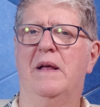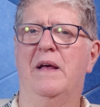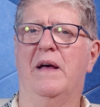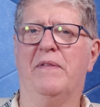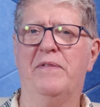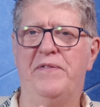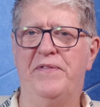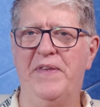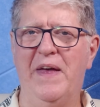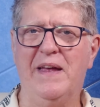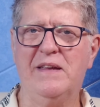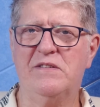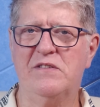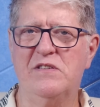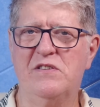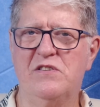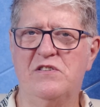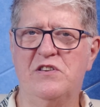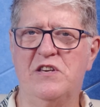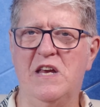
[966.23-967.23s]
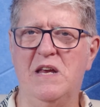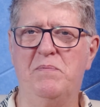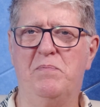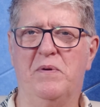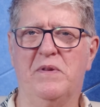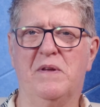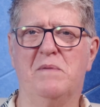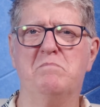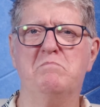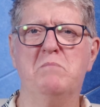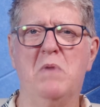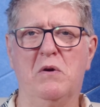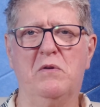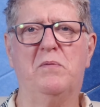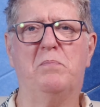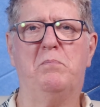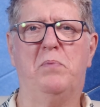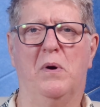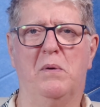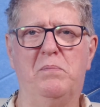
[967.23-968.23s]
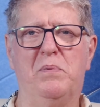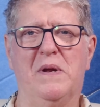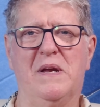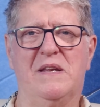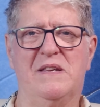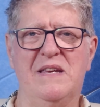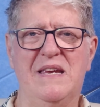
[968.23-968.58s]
And that is cheaper than most public